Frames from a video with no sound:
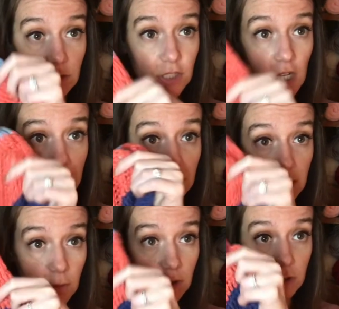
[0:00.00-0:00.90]
switch colors,
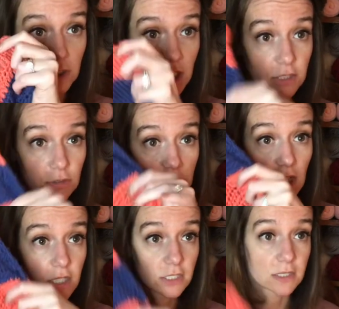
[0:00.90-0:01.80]
double crochet, switch
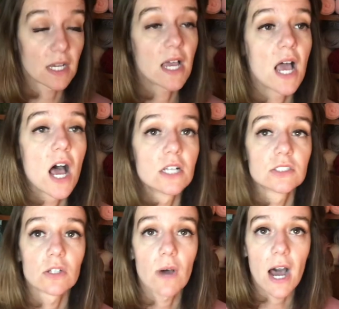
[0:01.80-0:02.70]
colors.
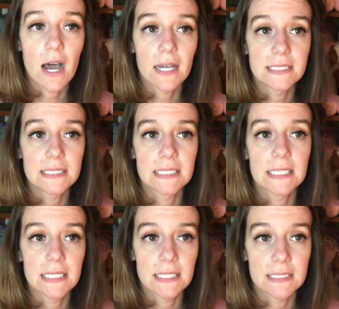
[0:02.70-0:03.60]
So I
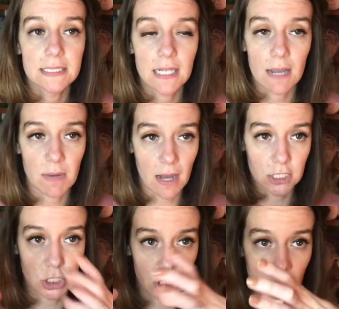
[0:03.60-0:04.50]

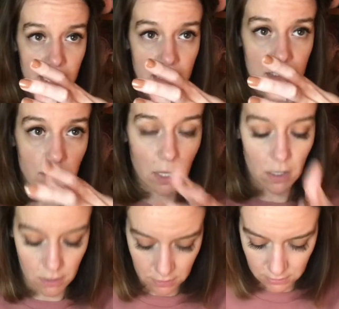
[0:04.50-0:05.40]
bought giant
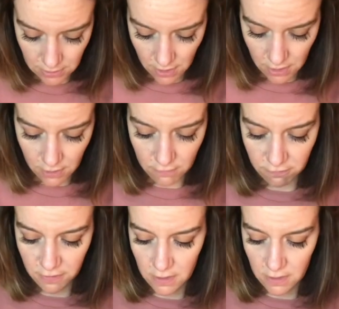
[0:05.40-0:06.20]
balls of